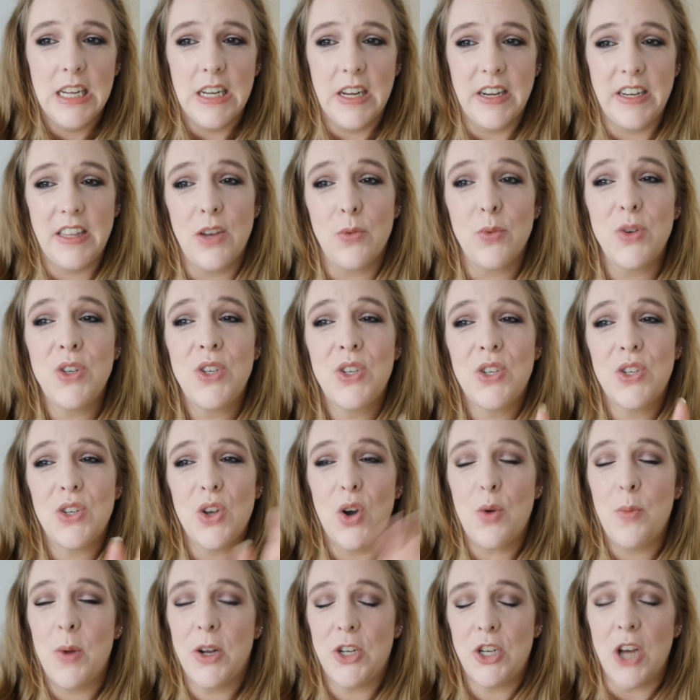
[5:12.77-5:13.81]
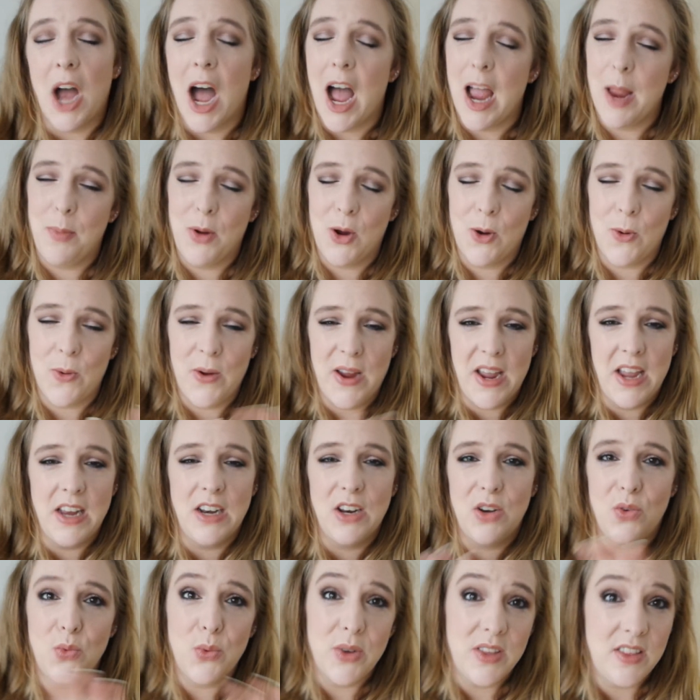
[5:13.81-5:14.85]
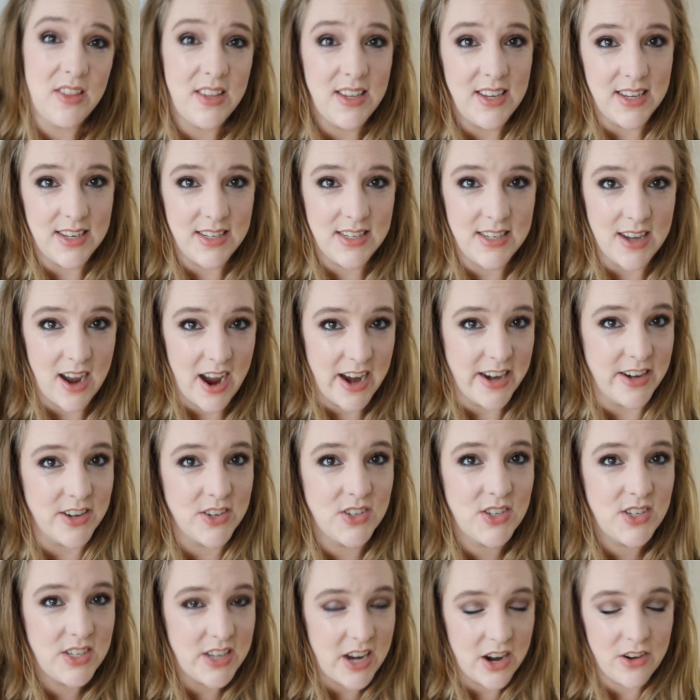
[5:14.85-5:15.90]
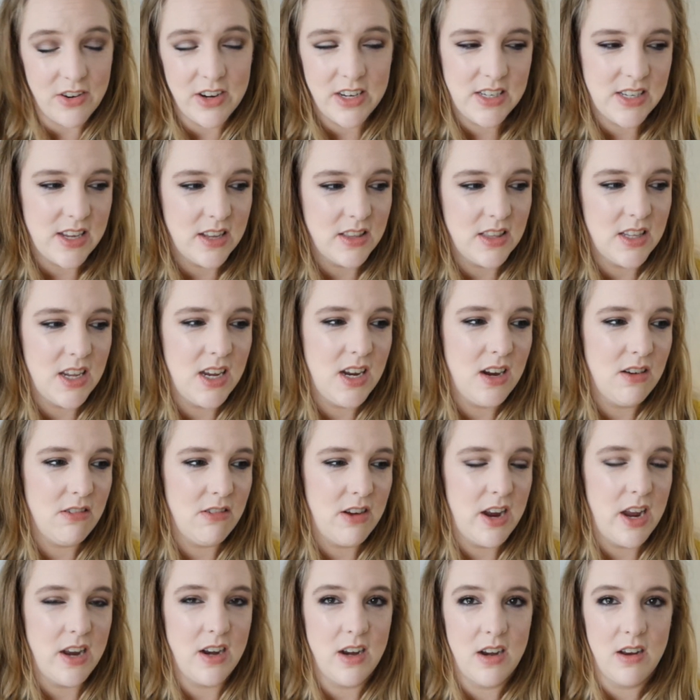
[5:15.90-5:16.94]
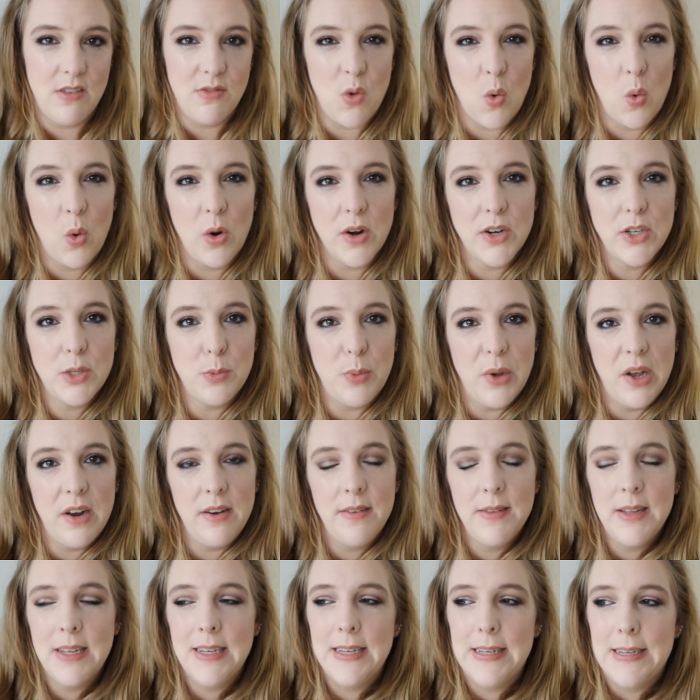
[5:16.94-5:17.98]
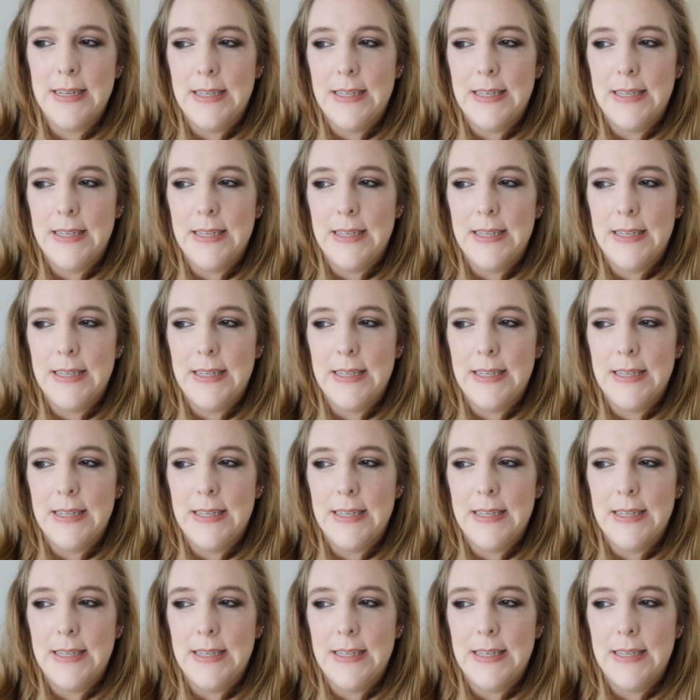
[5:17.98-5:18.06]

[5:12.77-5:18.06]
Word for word: Like, there was so much hype created with the entire series that they created, of course, but